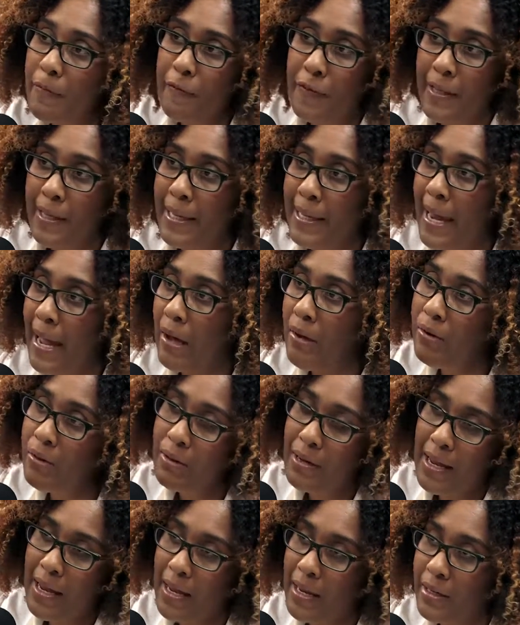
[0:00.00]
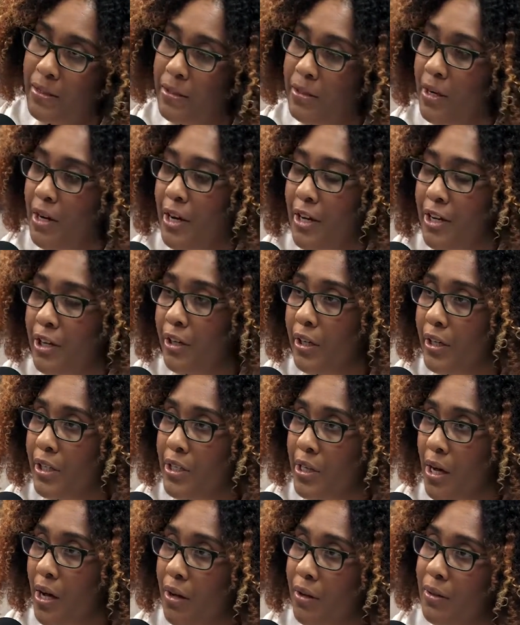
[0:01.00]
fill it out, and you're good
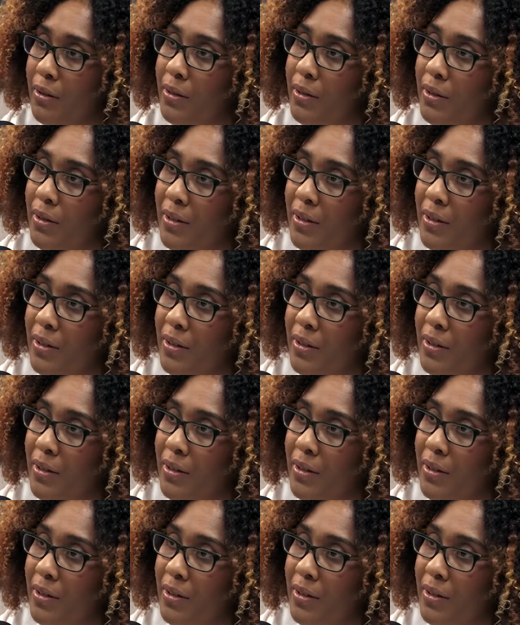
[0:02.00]
to go.